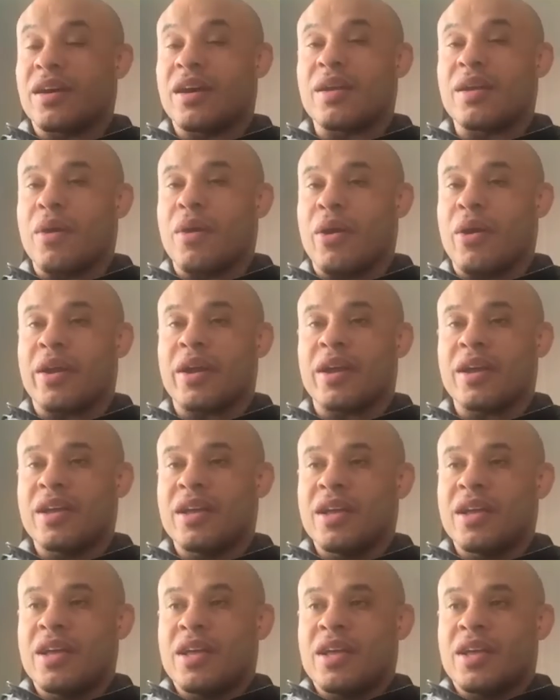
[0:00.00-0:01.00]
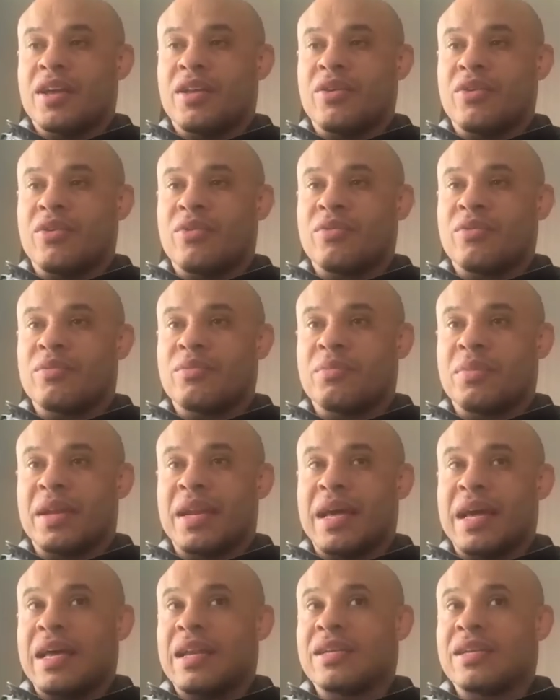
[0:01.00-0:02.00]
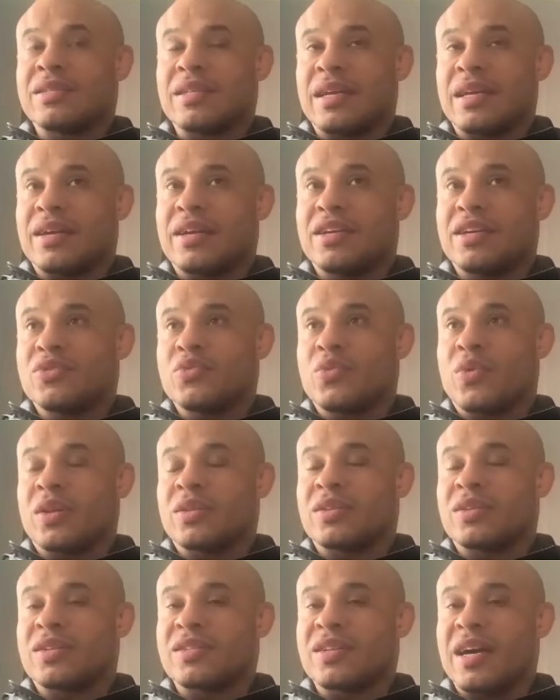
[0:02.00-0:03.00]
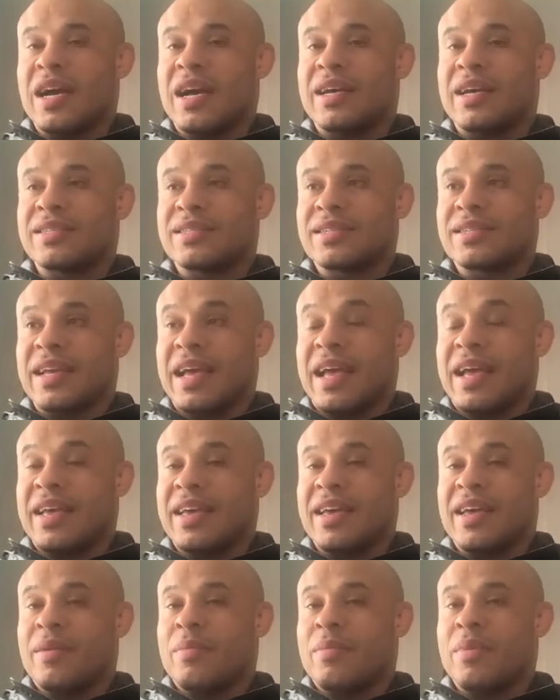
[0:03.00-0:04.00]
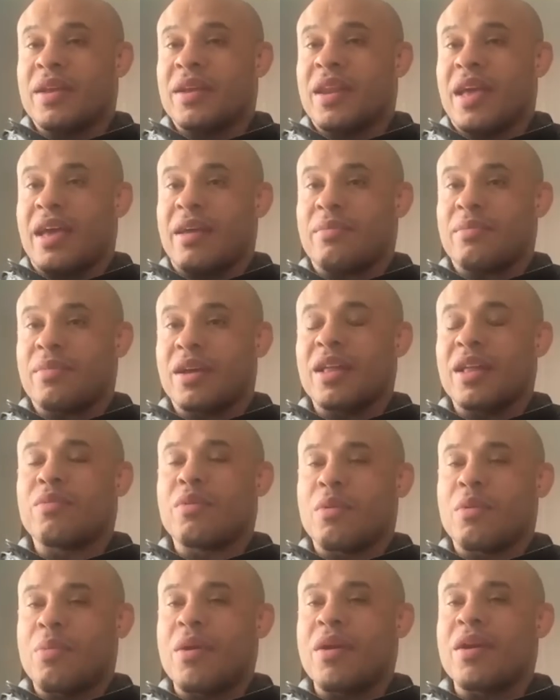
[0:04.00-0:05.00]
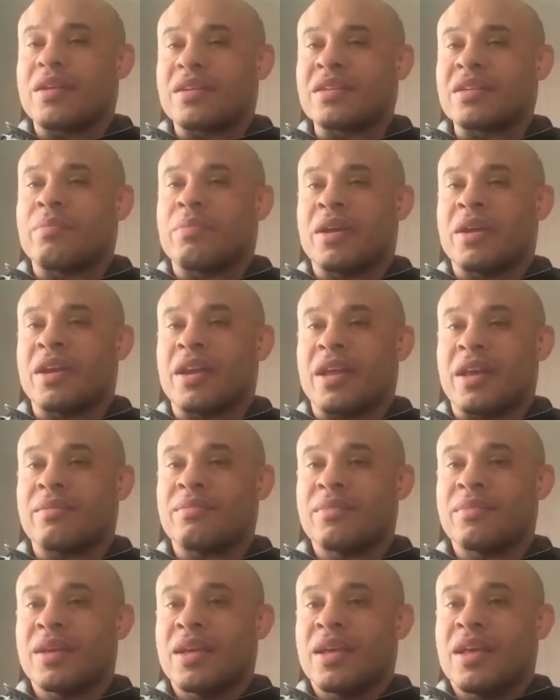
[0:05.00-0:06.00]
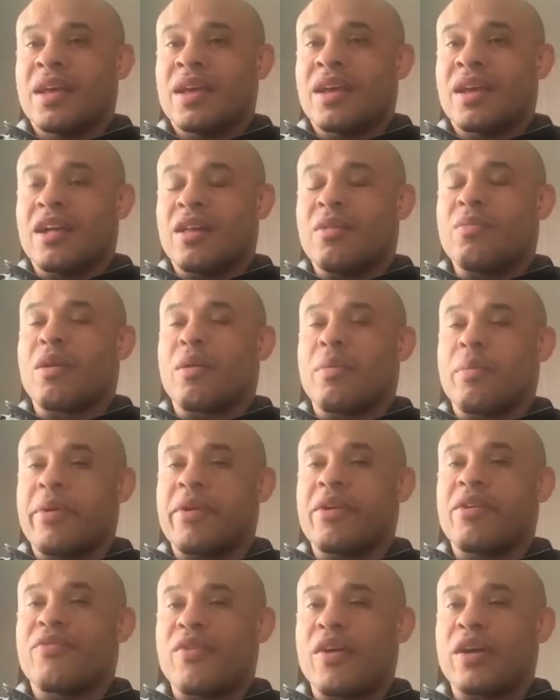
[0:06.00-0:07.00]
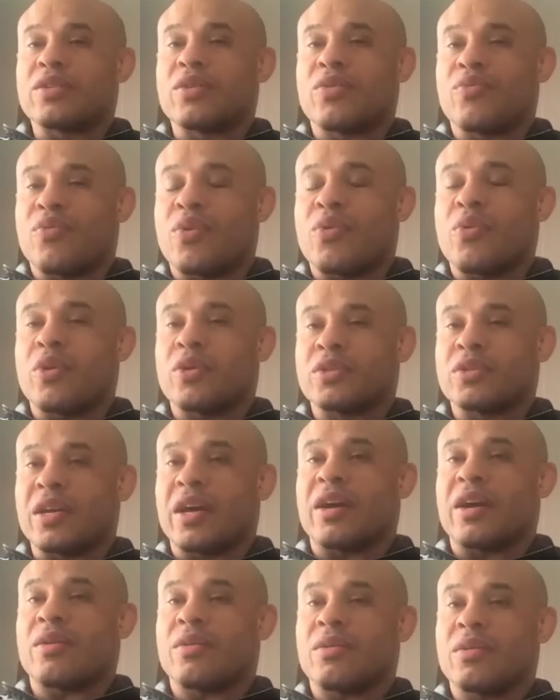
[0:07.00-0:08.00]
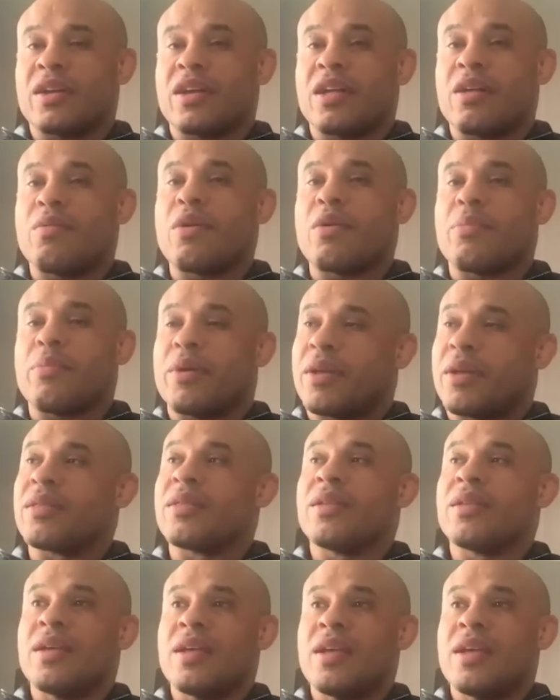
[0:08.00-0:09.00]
thought about it. Belal is like, he's one of these guys, can't get a big name. Gilbert Burns is a big name. Gilbert Burns fought for a world title. Gilbert Burns,